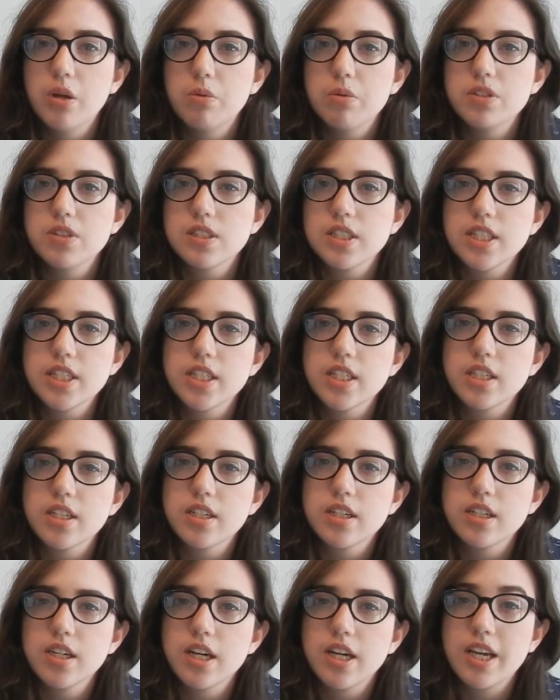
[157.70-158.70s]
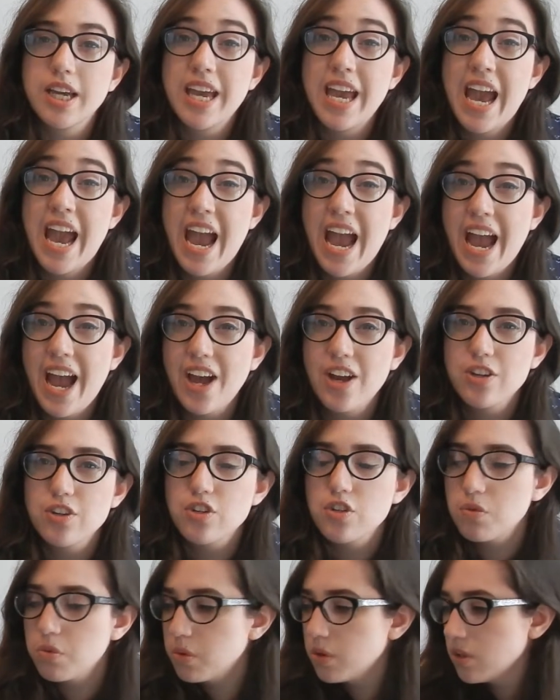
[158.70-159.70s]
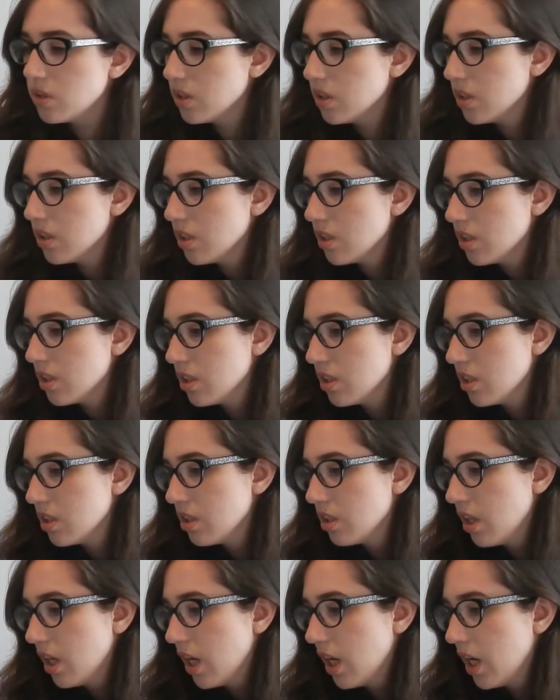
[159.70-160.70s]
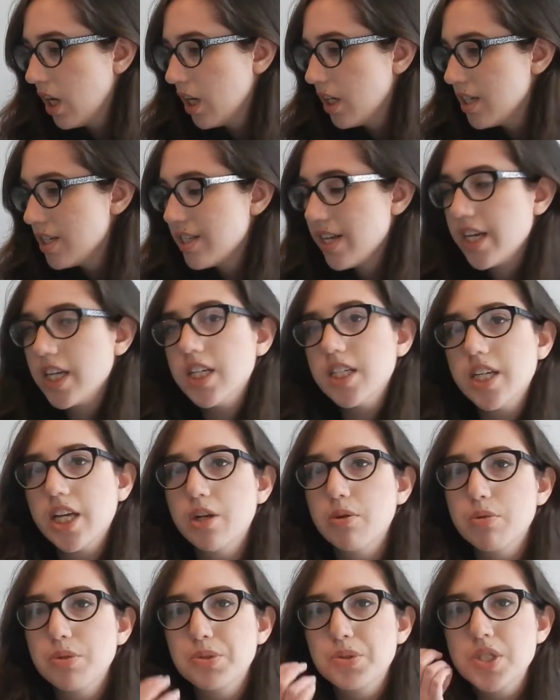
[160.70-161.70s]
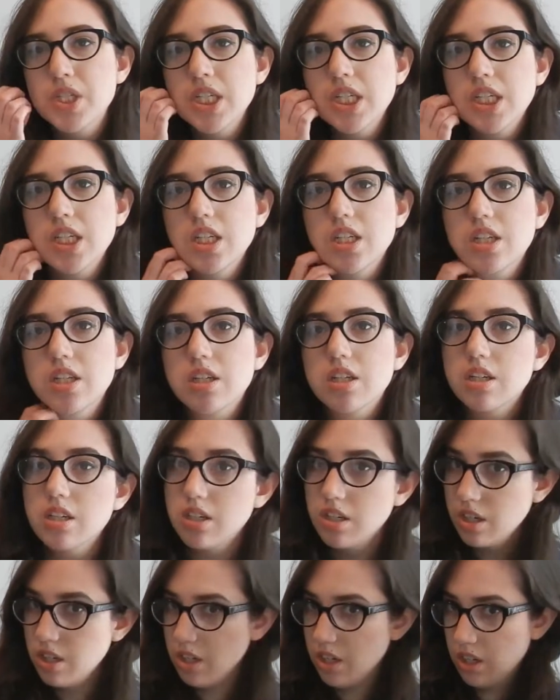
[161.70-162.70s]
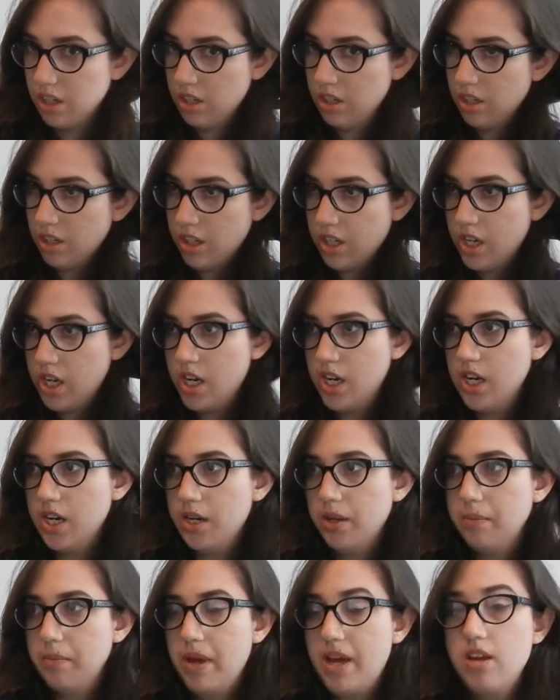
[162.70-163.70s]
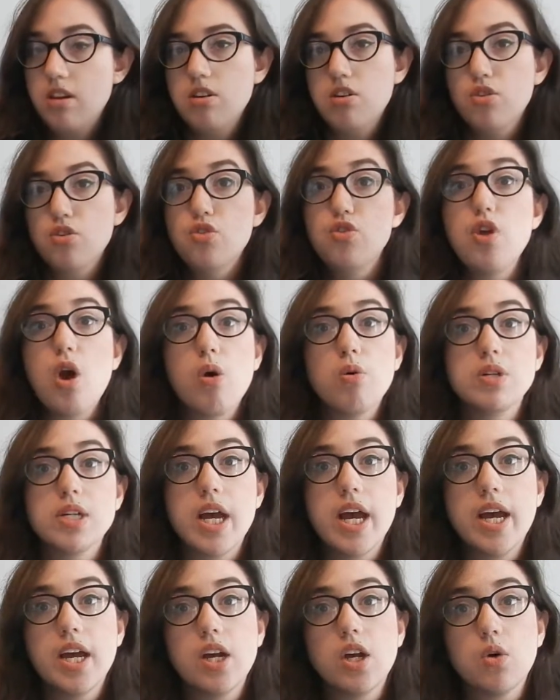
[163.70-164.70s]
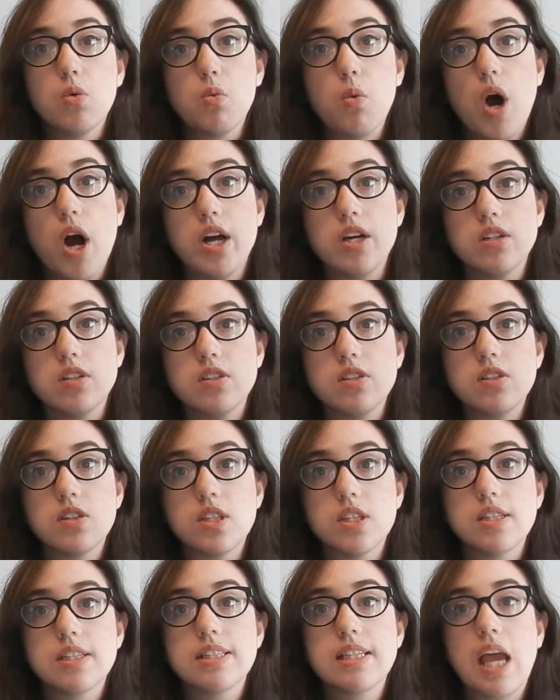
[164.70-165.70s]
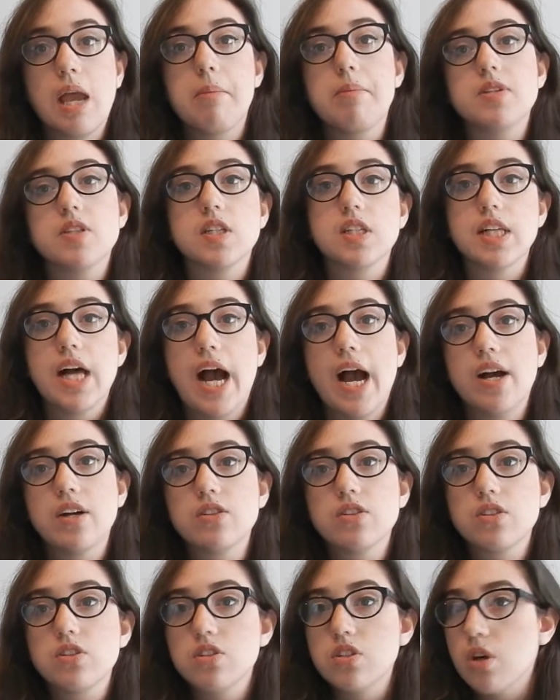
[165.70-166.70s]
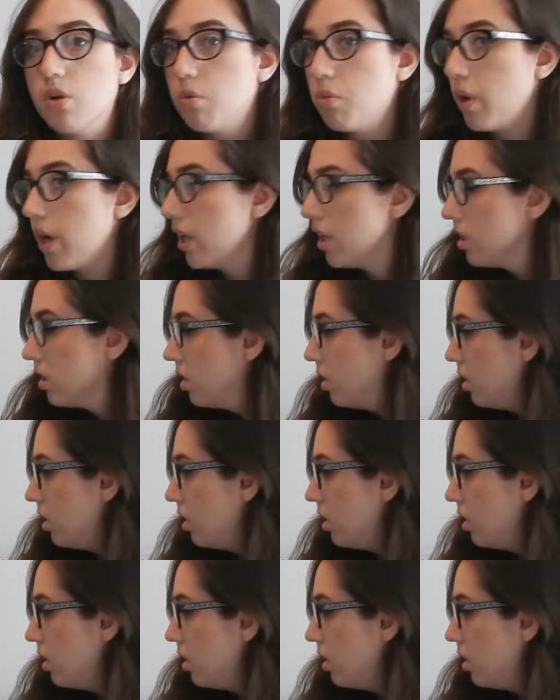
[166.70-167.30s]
it was like a casual day-to-day routine, and no day was the same as the last. So